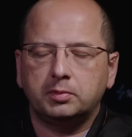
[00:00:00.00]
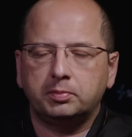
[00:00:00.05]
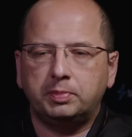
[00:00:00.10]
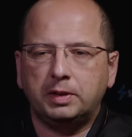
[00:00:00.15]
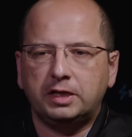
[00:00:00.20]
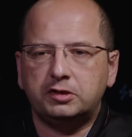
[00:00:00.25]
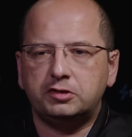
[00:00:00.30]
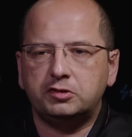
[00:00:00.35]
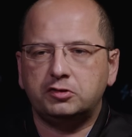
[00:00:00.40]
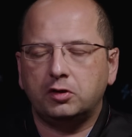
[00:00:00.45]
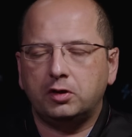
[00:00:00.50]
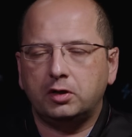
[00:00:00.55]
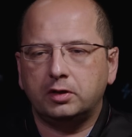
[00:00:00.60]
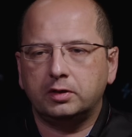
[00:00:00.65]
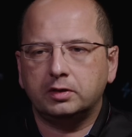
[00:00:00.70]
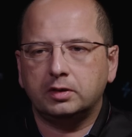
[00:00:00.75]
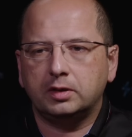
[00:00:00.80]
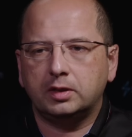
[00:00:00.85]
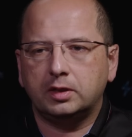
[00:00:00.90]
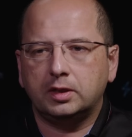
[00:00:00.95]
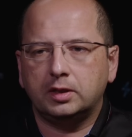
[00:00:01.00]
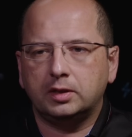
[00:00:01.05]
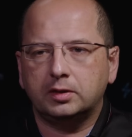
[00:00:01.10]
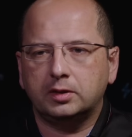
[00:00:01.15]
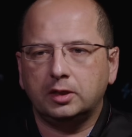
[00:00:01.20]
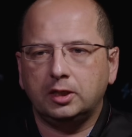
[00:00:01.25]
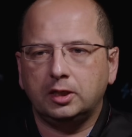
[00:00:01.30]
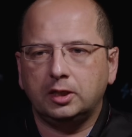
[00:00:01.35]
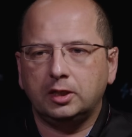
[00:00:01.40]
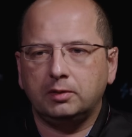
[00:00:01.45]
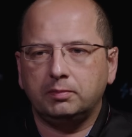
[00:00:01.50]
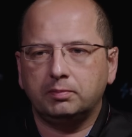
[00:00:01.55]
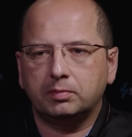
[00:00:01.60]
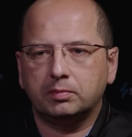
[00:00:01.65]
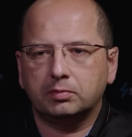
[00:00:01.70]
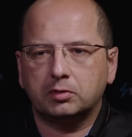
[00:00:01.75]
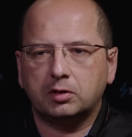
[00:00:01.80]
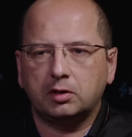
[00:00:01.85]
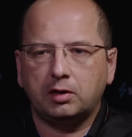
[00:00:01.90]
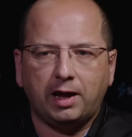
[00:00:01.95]
based on uh, the,
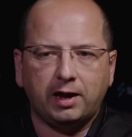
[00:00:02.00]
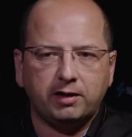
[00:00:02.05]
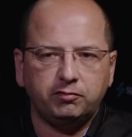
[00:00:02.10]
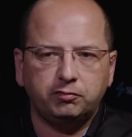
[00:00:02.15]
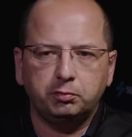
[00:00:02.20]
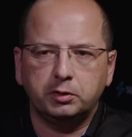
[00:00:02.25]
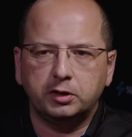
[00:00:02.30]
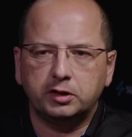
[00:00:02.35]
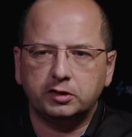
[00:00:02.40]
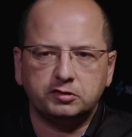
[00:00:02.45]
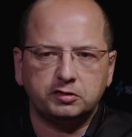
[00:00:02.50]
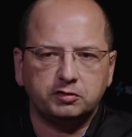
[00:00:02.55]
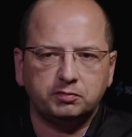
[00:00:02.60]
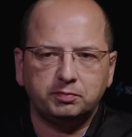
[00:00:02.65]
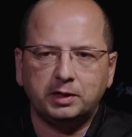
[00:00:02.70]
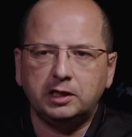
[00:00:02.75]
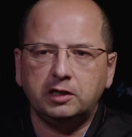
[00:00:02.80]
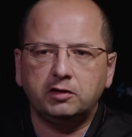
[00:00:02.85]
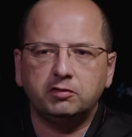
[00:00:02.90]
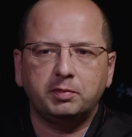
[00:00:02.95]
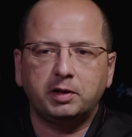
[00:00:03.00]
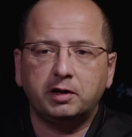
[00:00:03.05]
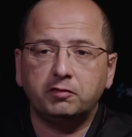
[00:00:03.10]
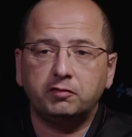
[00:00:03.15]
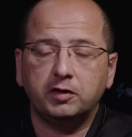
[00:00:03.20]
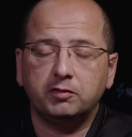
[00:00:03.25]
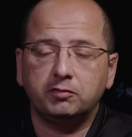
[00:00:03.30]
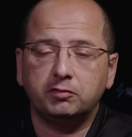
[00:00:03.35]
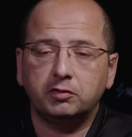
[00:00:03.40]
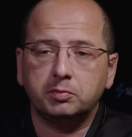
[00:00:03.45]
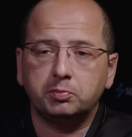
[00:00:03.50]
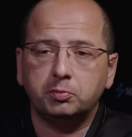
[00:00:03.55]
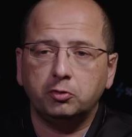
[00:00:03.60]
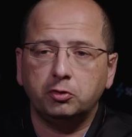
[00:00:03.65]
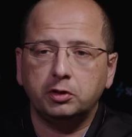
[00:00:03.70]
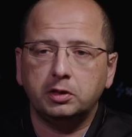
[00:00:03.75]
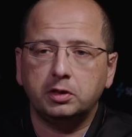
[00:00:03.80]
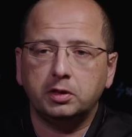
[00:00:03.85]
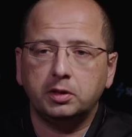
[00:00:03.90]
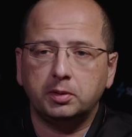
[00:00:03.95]
the life works of many of my favorite
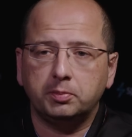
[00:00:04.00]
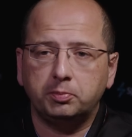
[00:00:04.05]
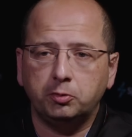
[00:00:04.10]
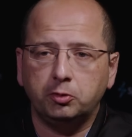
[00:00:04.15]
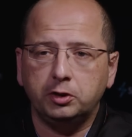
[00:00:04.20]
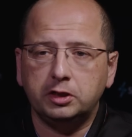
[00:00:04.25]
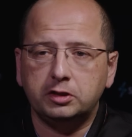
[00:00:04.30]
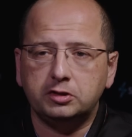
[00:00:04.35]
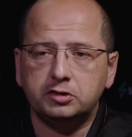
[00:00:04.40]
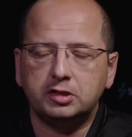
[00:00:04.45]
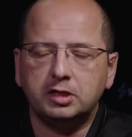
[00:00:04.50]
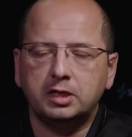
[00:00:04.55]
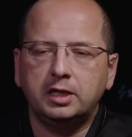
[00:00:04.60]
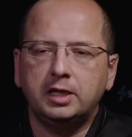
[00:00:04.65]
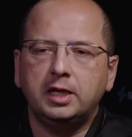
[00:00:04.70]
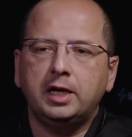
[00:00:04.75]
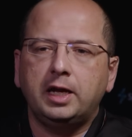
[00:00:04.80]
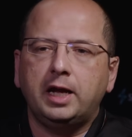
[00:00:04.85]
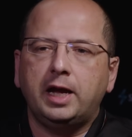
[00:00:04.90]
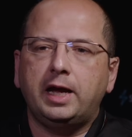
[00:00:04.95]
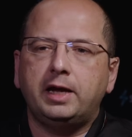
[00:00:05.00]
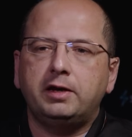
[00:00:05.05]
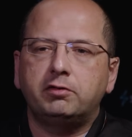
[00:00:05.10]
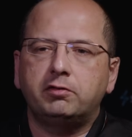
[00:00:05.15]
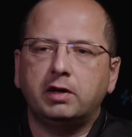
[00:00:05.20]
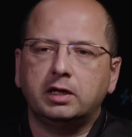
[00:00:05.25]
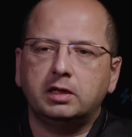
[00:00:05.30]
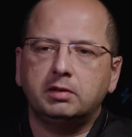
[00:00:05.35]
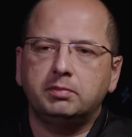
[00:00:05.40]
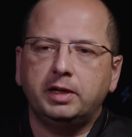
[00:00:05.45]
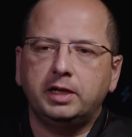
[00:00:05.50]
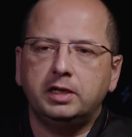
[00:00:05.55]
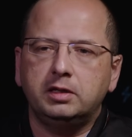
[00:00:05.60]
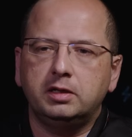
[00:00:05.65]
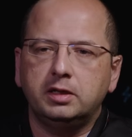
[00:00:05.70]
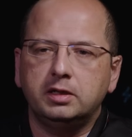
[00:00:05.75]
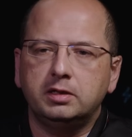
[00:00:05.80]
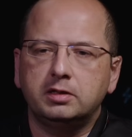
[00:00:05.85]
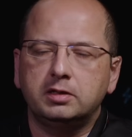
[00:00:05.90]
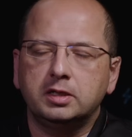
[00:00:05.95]
po uh, poets and
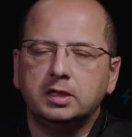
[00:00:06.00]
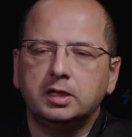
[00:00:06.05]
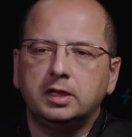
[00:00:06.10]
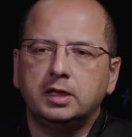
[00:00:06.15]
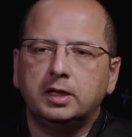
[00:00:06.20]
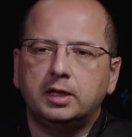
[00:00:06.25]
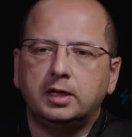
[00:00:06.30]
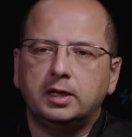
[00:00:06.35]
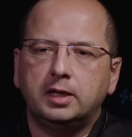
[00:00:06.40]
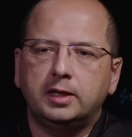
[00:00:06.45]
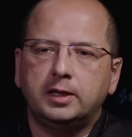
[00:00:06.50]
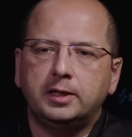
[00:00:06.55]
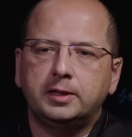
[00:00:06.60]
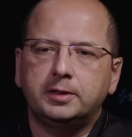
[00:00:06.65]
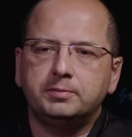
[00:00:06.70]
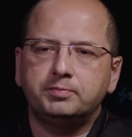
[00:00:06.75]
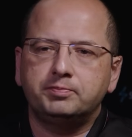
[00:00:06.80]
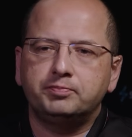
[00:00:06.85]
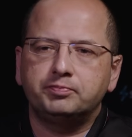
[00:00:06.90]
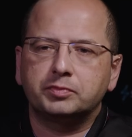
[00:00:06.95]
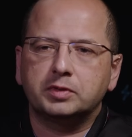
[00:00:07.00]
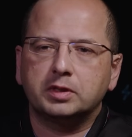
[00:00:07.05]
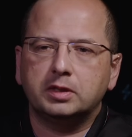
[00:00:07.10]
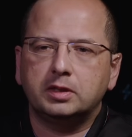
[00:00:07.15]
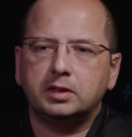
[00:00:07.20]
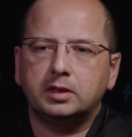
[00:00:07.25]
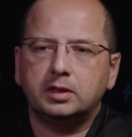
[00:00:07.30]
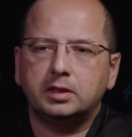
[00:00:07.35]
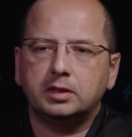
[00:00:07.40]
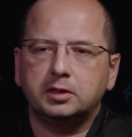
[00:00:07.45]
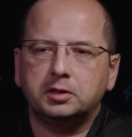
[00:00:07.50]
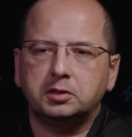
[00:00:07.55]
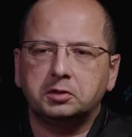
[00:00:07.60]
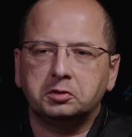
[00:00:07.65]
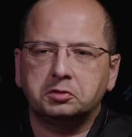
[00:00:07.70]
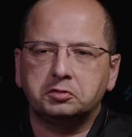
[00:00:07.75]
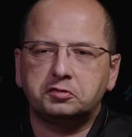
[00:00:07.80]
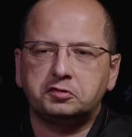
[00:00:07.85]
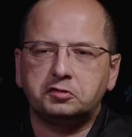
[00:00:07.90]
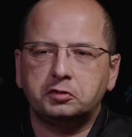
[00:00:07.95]
recommended, um, you
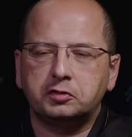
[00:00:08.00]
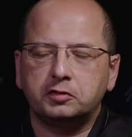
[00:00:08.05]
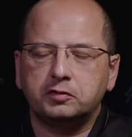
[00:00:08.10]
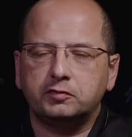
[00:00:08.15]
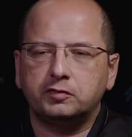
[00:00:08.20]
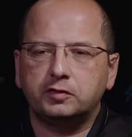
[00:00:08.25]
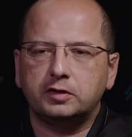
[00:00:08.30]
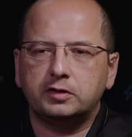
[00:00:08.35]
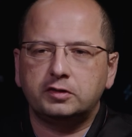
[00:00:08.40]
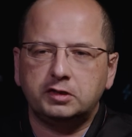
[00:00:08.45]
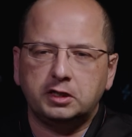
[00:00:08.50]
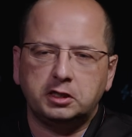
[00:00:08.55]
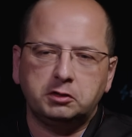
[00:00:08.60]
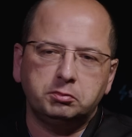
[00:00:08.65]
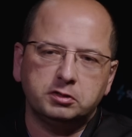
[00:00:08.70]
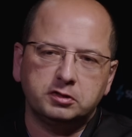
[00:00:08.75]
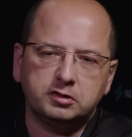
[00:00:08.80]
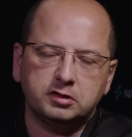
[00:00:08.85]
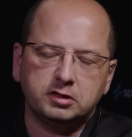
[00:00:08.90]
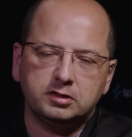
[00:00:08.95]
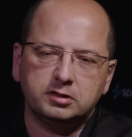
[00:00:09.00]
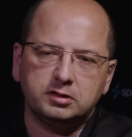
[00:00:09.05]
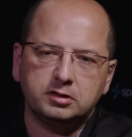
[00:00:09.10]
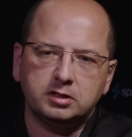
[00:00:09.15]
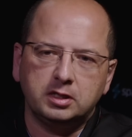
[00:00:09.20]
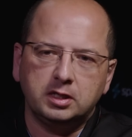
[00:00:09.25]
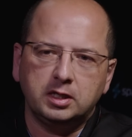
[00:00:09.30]
know, sort of sequences,